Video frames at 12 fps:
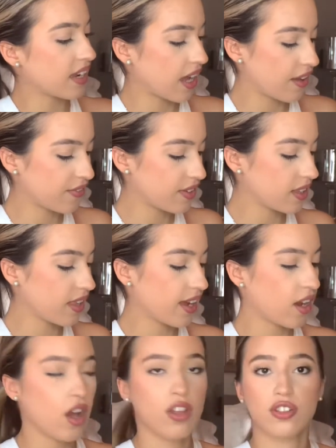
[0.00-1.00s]
I feel like,
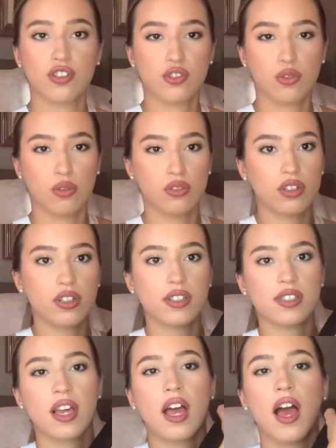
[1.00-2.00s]
on the shoulders.